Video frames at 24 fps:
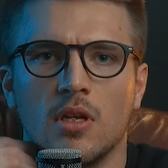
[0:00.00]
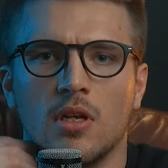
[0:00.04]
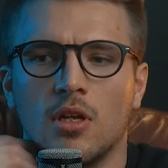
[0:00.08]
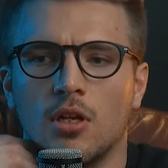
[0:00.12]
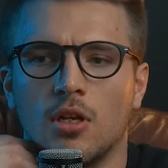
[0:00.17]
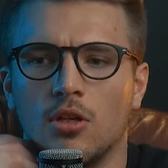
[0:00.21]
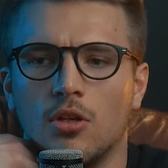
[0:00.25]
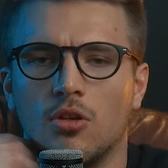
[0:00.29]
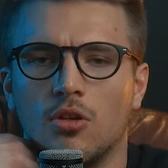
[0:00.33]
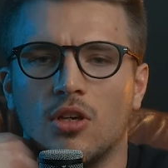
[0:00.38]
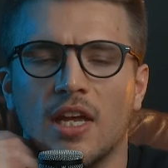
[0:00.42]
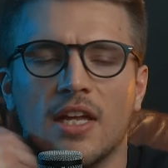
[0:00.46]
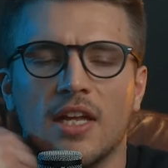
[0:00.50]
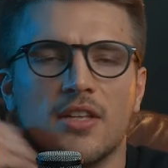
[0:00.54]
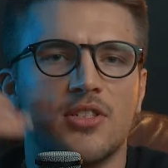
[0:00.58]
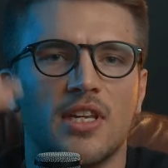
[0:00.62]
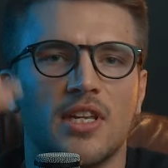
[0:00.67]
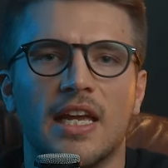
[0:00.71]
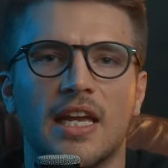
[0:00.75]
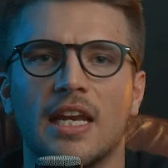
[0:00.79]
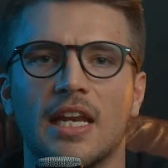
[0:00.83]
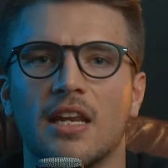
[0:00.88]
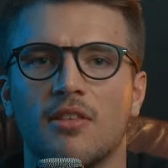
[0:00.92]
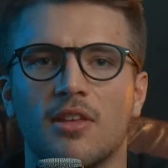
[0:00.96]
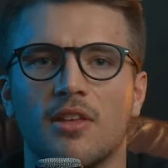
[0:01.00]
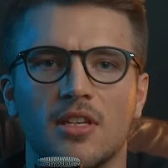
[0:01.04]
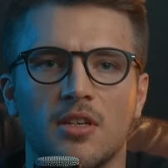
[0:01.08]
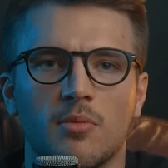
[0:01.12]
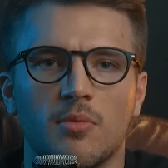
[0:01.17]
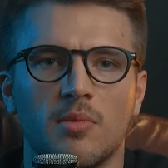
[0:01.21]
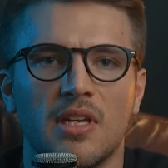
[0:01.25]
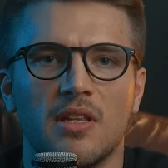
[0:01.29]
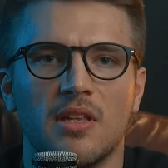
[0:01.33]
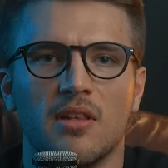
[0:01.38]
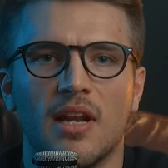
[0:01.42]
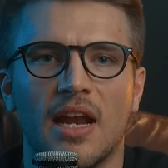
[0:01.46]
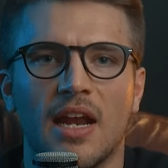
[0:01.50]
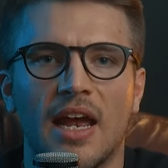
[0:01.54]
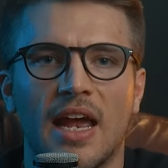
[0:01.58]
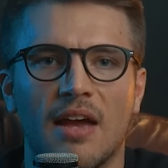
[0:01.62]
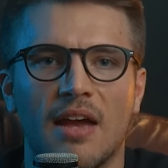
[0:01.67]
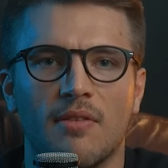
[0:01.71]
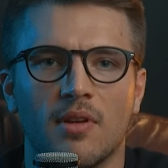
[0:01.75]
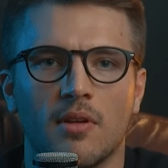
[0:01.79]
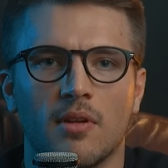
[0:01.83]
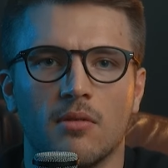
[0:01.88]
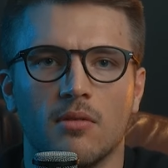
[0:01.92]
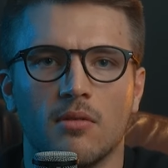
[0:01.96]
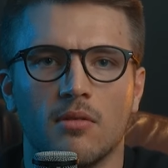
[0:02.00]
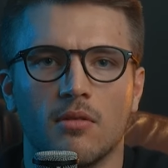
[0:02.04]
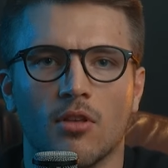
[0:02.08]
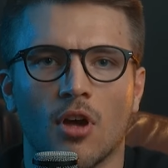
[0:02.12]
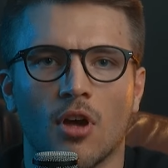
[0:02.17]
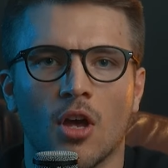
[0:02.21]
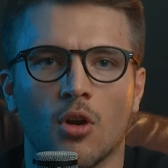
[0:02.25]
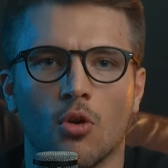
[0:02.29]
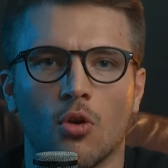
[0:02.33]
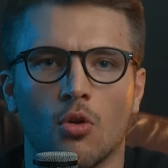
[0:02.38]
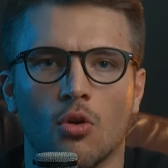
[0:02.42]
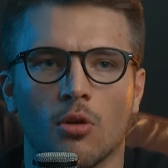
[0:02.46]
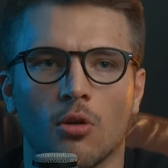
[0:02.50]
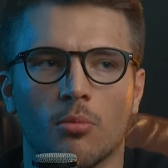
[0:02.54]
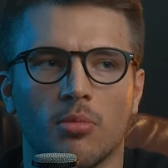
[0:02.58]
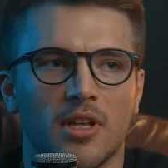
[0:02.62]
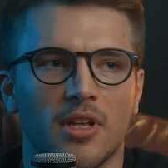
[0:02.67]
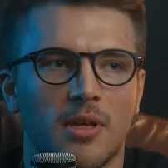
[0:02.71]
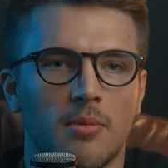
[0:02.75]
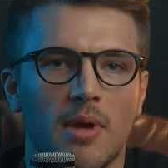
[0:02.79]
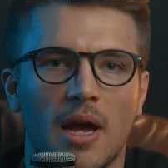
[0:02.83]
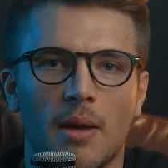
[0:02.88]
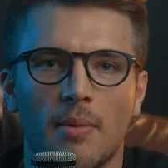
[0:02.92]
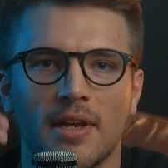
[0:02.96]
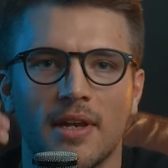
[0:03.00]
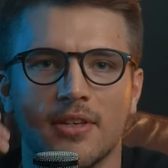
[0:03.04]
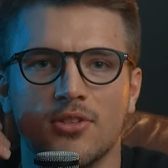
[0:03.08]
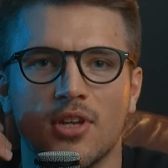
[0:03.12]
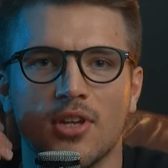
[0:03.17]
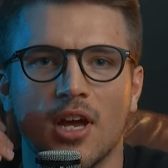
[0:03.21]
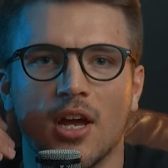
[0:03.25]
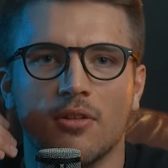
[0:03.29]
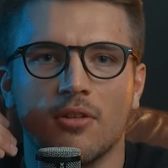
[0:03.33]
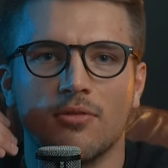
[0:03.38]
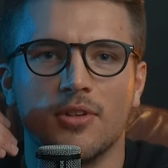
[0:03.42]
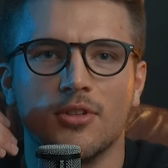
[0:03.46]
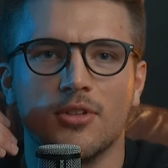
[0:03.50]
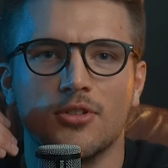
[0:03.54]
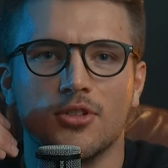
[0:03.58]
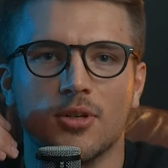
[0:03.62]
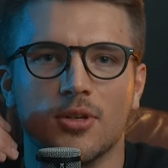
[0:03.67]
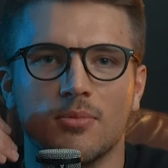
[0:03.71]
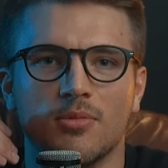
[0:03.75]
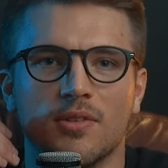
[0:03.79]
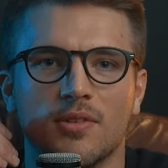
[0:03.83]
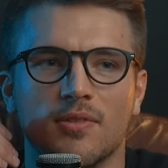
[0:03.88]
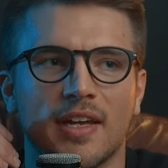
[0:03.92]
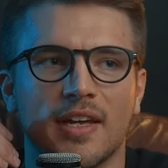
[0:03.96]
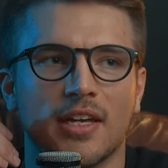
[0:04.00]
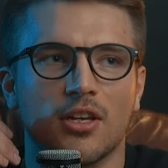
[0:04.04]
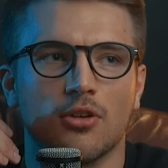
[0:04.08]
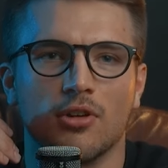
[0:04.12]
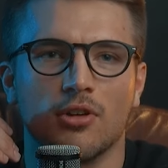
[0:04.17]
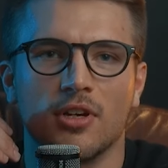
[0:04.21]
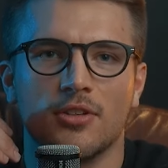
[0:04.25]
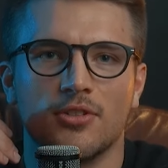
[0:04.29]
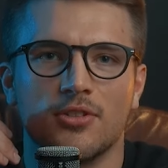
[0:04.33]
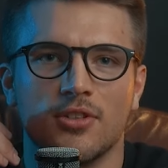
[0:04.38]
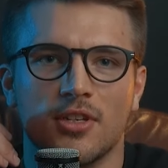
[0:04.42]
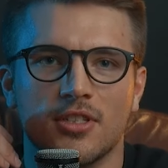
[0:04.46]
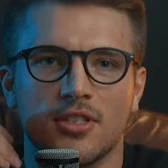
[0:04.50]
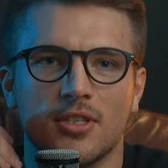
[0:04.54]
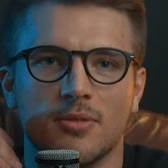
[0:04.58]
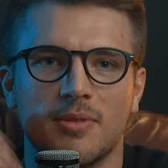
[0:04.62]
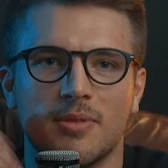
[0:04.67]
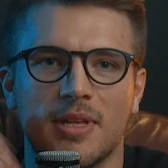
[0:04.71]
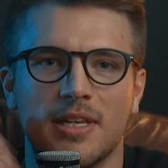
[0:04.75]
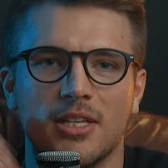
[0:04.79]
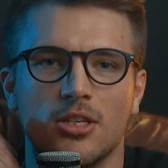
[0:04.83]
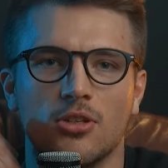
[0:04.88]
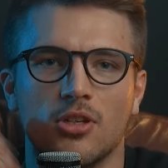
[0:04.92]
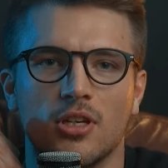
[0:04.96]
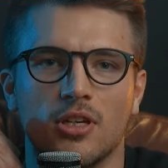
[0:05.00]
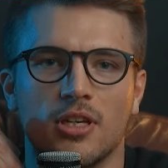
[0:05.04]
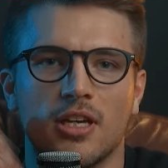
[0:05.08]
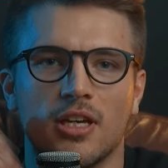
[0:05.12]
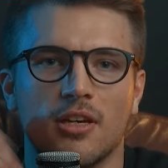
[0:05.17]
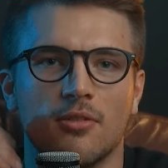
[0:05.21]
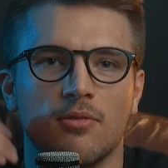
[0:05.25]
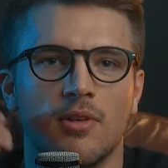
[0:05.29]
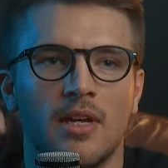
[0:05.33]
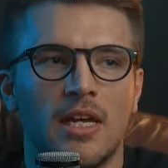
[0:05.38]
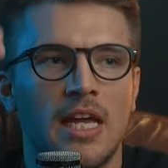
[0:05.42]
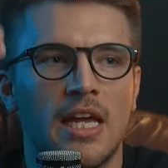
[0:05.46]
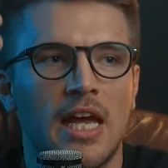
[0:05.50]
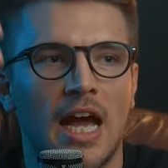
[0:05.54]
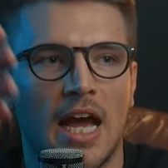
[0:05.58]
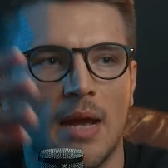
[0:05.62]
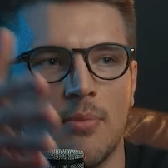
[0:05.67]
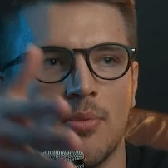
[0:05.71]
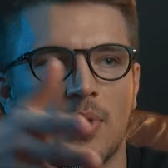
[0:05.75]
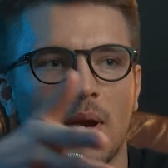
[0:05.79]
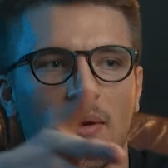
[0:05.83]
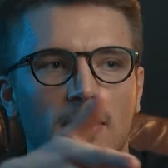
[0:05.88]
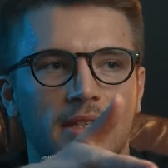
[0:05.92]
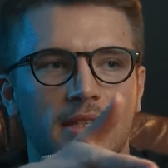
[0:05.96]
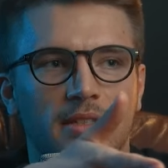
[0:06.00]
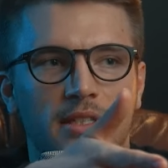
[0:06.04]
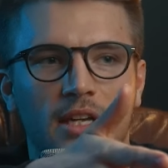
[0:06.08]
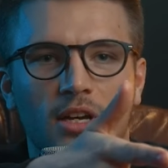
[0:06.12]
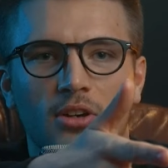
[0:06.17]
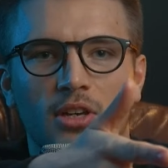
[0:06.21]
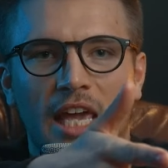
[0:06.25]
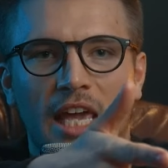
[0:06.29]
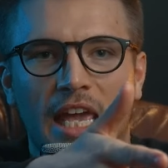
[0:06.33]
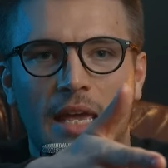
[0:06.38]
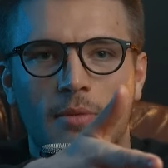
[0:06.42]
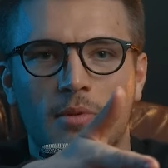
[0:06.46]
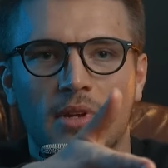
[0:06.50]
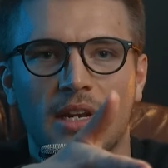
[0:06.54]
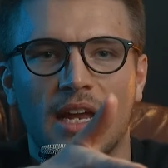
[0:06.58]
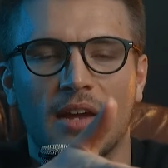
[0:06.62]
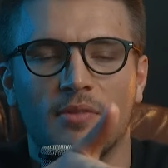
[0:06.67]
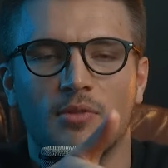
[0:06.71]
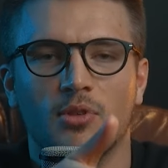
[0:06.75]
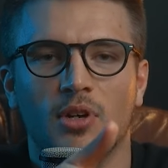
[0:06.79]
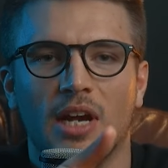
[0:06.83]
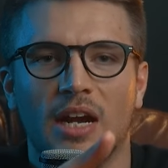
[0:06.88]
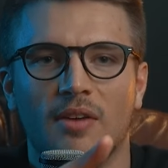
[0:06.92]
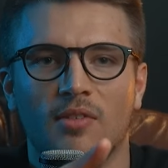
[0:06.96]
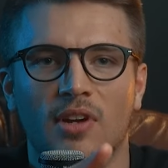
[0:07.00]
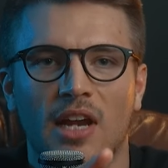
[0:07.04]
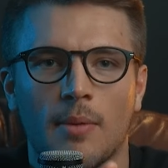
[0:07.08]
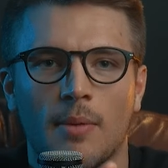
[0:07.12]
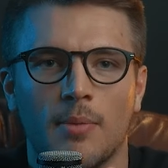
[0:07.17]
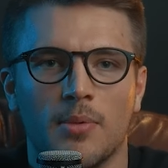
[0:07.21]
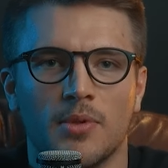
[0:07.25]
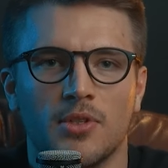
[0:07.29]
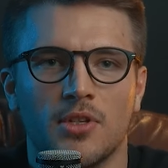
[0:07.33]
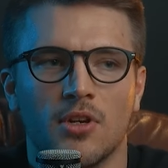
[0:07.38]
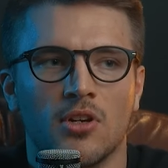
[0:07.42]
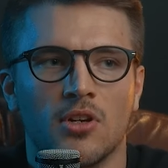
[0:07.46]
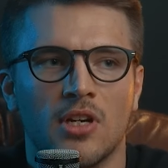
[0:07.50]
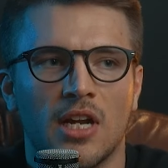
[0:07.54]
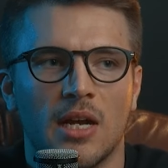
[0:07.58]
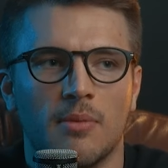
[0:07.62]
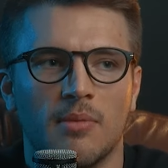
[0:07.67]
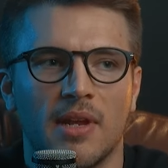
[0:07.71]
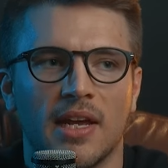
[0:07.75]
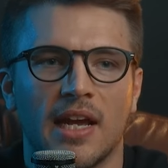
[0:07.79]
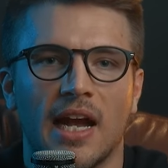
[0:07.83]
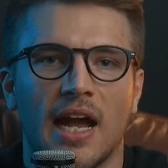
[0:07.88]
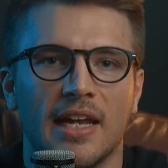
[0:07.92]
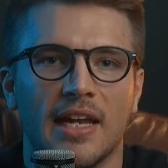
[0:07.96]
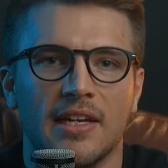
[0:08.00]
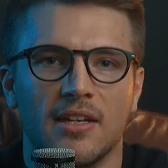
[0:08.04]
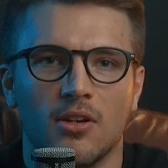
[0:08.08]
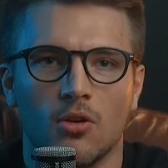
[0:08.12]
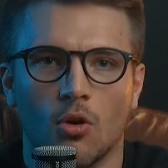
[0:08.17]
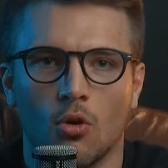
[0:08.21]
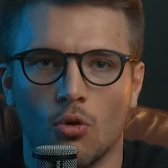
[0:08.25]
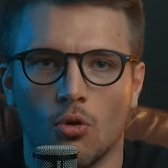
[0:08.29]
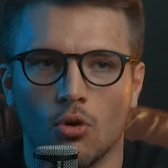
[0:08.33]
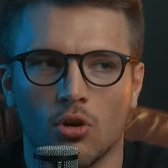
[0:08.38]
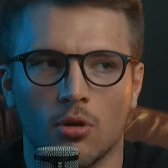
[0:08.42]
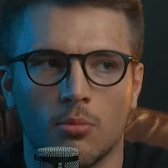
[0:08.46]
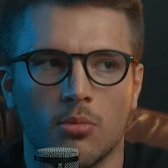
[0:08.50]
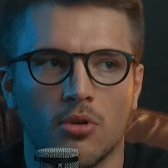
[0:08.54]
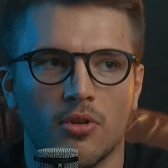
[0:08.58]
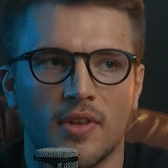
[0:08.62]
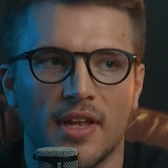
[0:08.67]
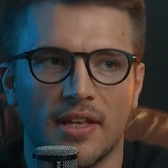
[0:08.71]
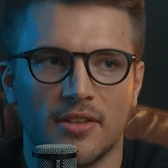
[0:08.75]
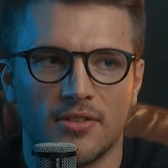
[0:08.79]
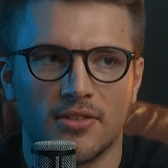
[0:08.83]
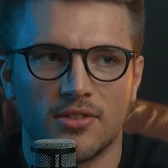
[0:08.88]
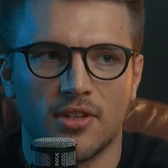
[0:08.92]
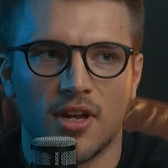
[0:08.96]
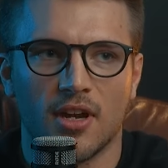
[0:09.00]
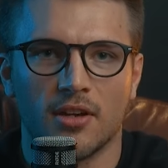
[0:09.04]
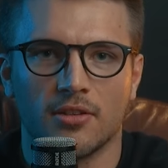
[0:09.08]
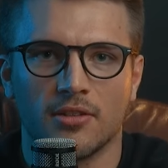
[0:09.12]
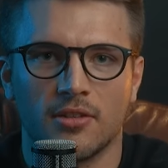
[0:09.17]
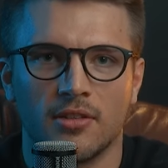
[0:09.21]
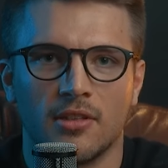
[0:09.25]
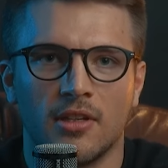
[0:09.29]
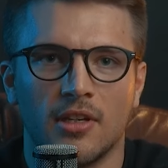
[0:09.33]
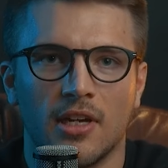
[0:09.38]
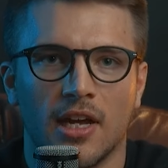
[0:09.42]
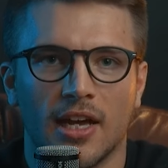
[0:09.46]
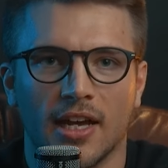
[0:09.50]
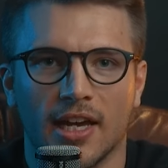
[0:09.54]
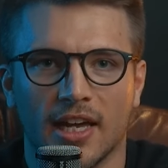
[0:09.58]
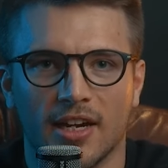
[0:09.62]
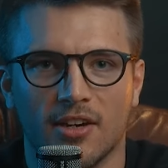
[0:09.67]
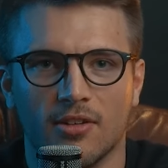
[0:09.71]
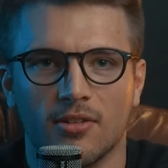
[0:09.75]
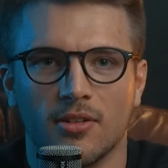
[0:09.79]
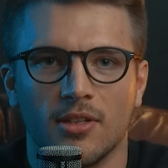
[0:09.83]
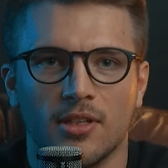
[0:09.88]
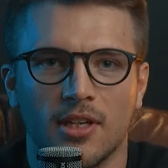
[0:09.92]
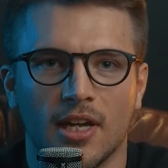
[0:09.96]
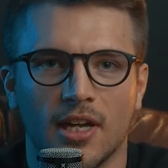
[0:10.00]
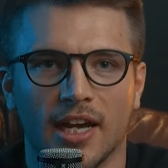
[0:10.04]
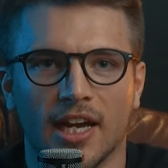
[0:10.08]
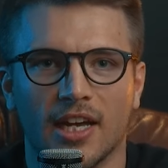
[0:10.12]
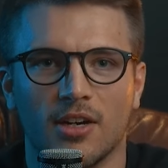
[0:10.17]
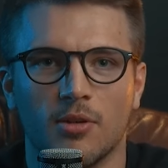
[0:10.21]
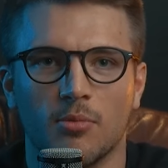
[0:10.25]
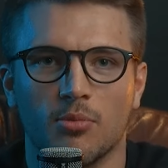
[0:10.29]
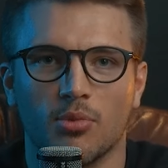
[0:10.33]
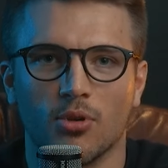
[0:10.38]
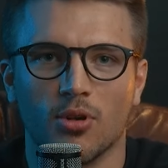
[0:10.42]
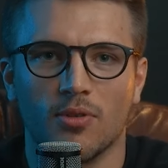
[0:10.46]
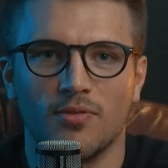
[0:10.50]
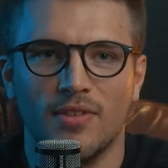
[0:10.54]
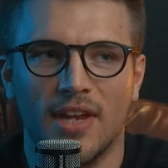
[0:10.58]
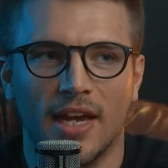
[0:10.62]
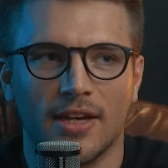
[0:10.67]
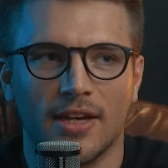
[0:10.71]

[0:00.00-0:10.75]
you can't say anything to me that I haven't thought horribly about myself in mm-hmm. terms of like criticism that you could give. I probably tell Kamen after every episode, I'm like, I did horrible. That sucked. I gotta I gotta improve next